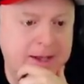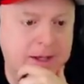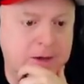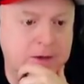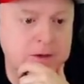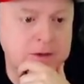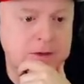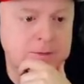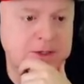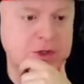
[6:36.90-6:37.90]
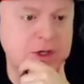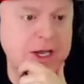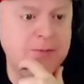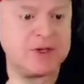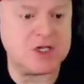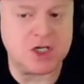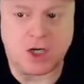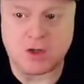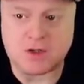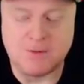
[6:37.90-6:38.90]
back here. Make sure you keep this
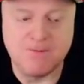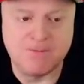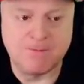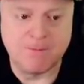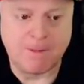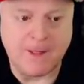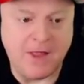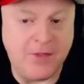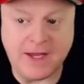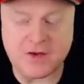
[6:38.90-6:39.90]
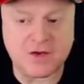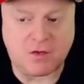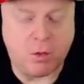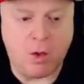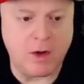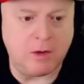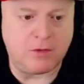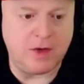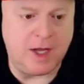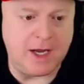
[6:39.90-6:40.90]
charged. I think it's just
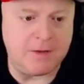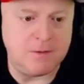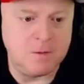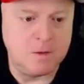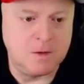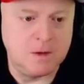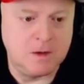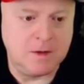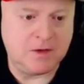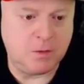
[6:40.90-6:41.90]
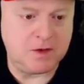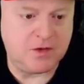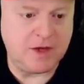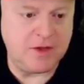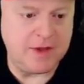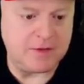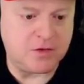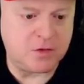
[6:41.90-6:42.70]
Wario tonight. That's what it said in the